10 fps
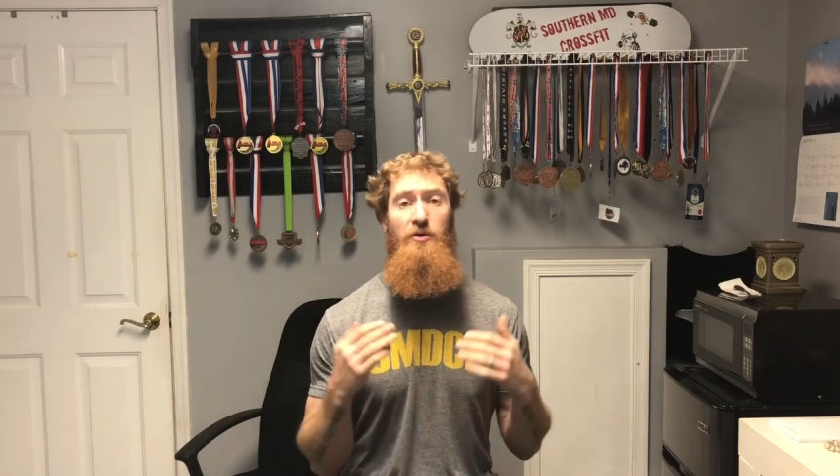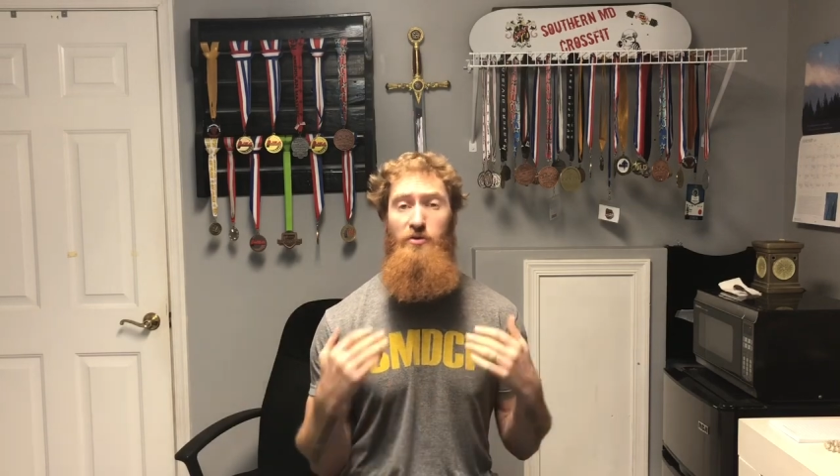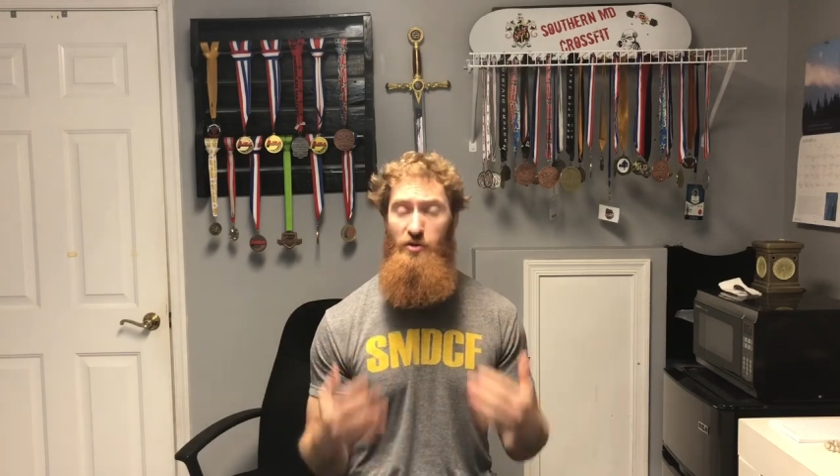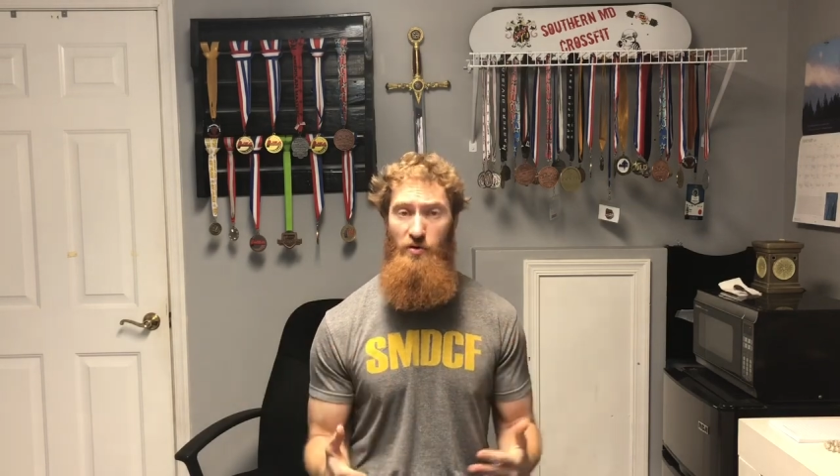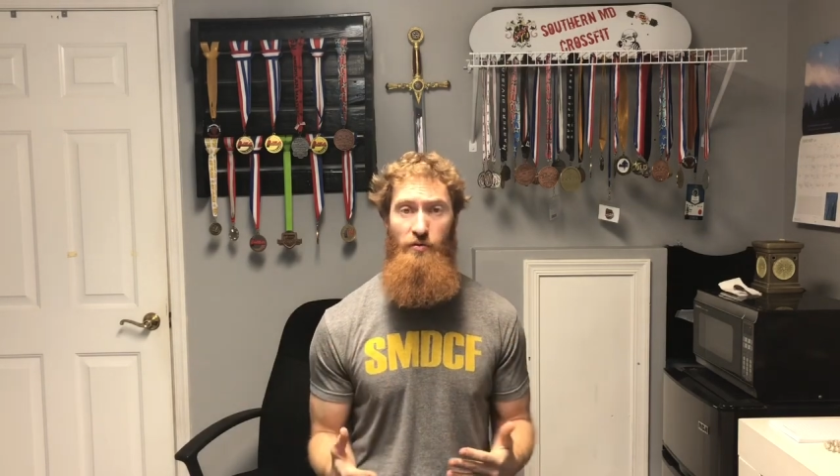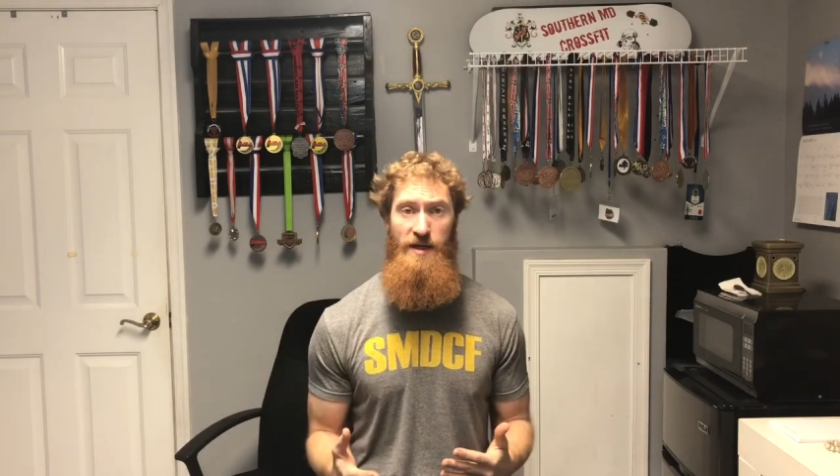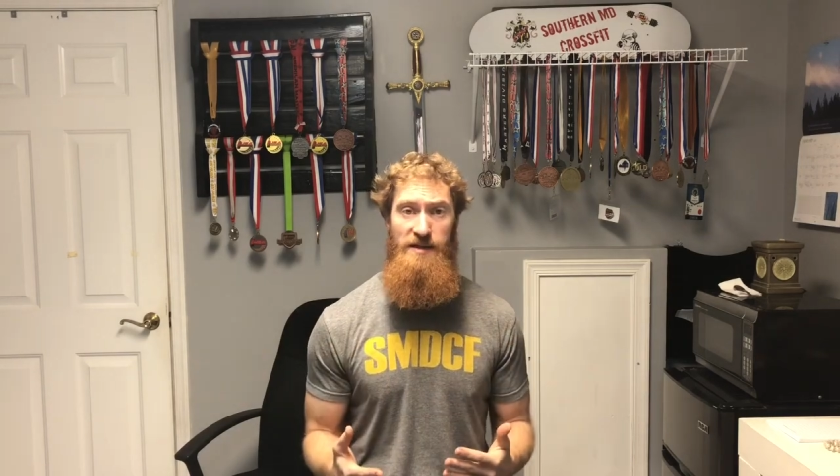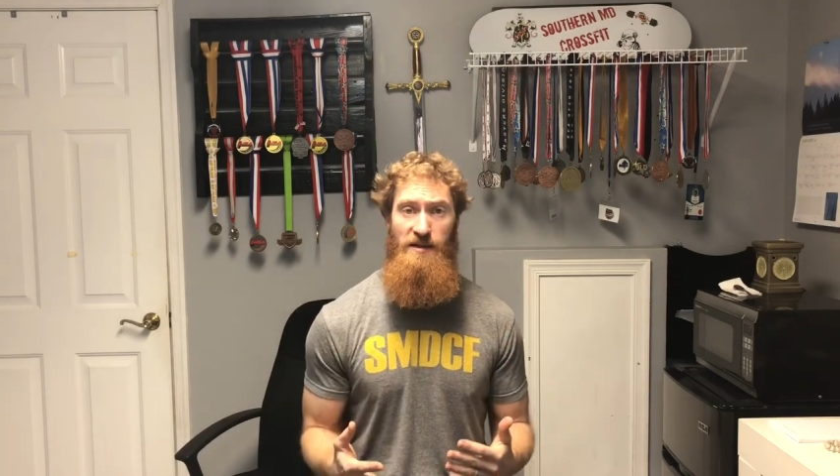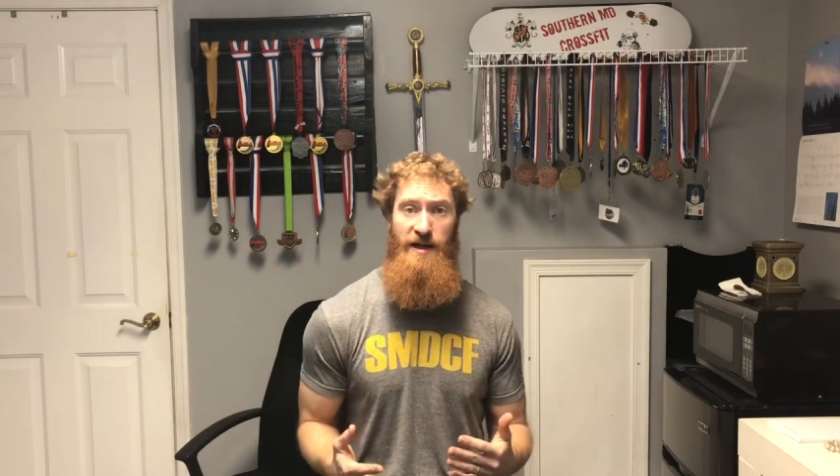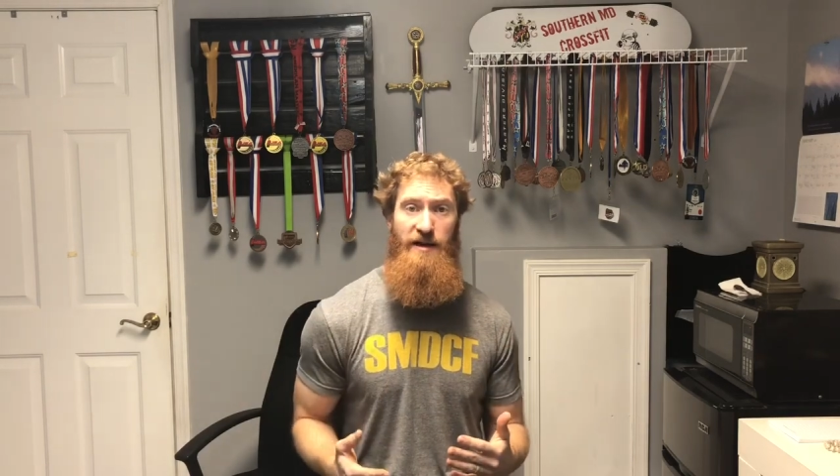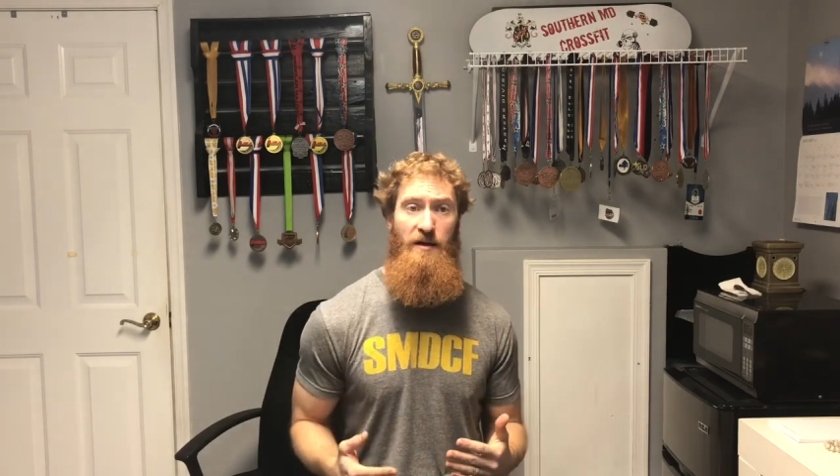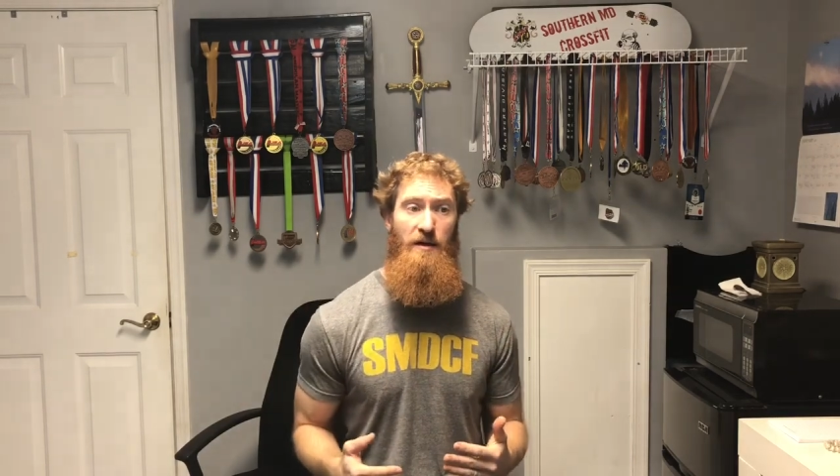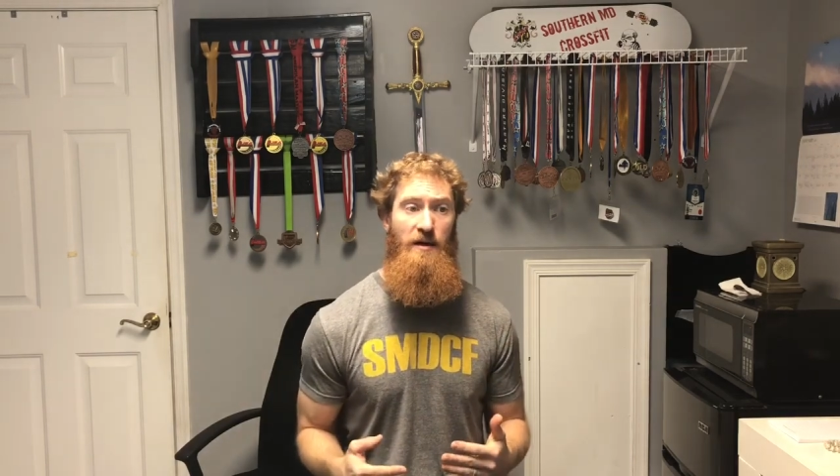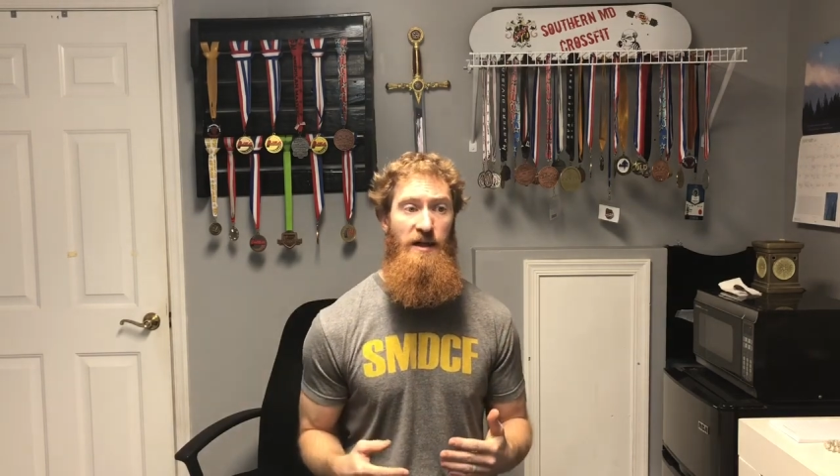2 weeks later